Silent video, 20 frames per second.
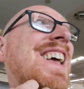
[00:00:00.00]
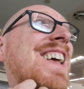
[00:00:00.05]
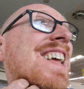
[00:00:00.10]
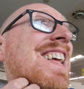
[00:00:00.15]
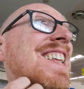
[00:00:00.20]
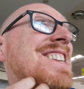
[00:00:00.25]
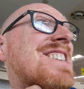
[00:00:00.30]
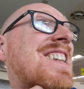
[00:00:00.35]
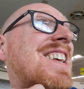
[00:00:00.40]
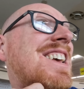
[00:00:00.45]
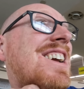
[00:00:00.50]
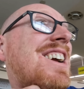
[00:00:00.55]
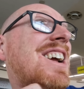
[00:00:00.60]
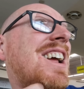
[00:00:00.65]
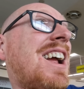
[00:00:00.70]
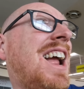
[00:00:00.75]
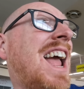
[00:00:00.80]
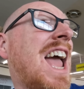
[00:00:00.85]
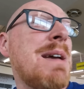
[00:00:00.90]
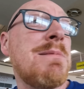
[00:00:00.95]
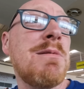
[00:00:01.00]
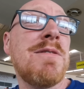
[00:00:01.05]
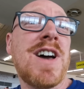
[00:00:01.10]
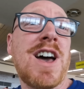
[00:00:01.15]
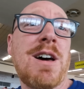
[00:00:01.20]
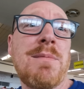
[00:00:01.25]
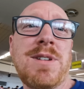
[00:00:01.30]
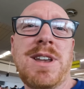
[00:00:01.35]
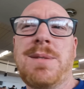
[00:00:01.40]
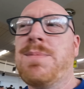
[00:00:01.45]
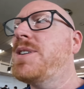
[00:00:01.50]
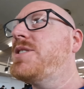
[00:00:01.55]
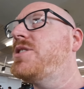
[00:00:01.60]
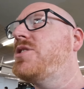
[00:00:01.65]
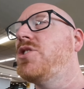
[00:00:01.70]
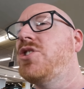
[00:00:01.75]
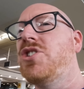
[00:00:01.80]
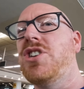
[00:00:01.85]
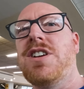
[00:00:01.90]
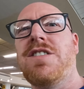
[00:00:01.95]
It's like a game of how many
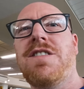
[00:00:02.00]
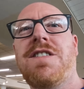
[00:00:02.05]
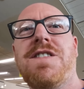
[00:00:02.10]
passengers you can